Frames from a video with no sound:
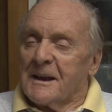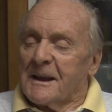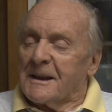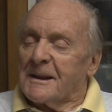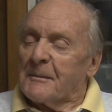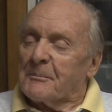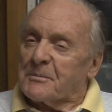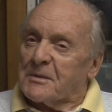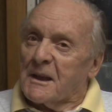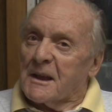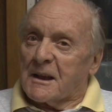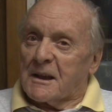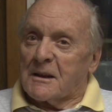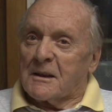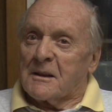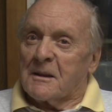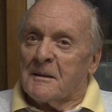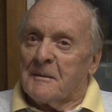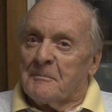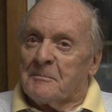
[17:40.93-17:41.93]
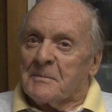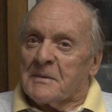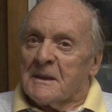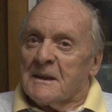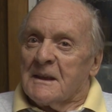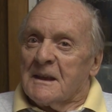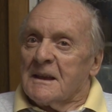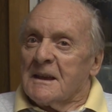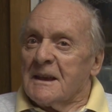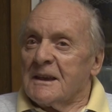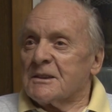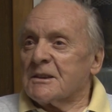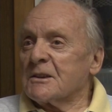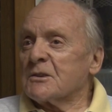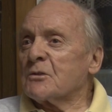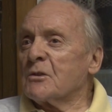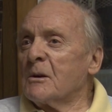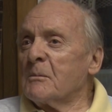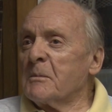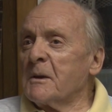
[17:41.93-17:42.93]
And I'm thinking, he
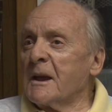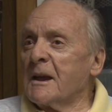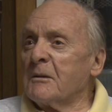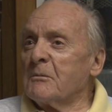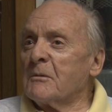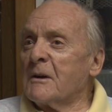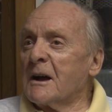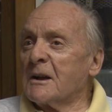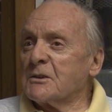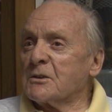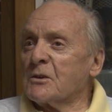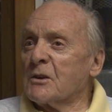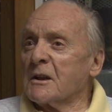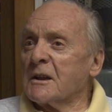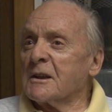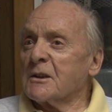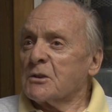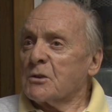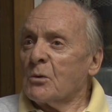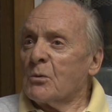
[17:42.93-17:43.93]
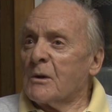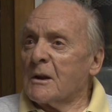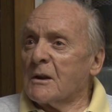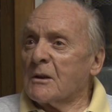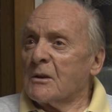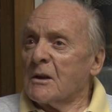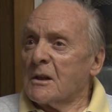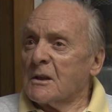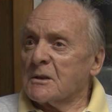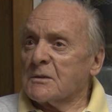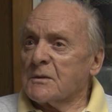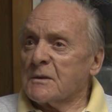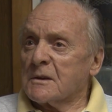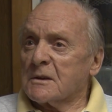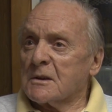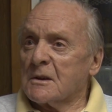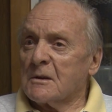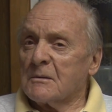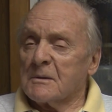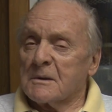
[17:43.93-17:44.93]
says, it's going to be 8 rounds, you're going to get $200 for
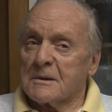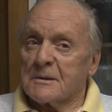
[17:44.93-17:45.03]
yourself.